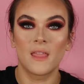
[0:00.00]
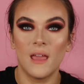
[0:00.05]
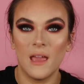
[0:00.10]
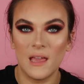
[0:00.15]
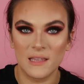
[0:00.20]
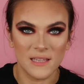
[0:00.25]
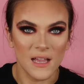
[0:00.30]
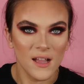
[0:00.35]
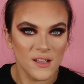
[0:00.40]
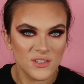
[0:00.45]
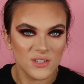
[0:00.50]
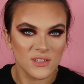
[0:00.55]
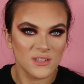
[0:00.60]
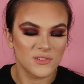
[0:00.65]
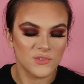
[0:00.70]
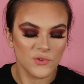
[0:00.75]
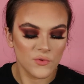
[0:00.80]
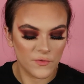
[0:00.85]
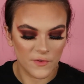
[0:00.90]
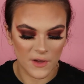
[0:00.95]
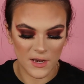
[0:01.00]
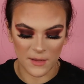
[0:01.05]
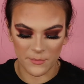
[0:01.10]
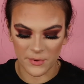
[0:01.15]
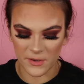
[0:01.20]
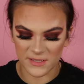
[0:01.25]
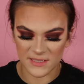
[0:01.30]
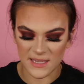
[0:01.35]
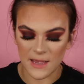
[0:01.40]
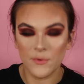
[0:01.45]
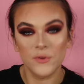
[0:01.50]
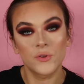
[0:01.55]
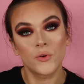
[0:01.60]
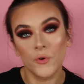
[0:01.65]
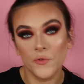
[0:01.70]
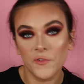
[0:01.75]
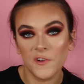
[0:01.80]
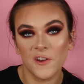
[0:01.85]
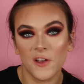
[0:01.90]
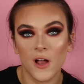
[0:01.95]
It's actually so funny because I would
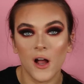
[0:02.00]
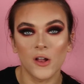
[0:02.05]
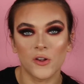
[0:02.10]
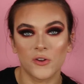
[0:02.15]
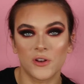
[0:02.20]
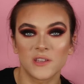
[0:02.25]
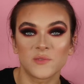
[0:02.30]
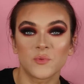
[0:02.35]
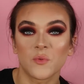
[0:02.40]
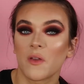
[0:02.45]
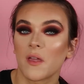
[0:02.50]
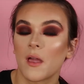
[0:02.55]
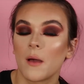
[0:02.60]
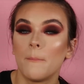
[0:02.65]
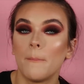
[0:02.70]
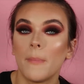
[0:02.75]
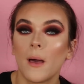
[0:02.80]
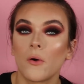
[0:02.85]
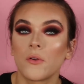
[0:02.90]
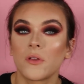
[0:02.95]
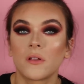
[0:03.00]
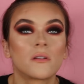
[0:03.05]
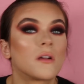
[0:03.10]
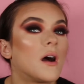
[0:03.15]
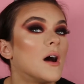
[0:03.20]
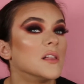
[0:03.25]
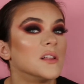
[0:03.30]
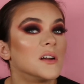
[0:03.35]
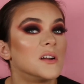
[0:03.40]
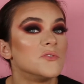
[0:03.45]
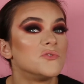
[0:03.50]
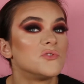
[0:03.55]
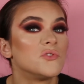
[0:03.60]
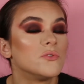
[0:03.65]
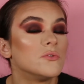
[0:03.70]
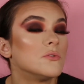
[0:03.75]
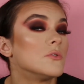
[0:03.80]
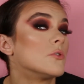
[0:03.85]
go for a cut crease with like a million colours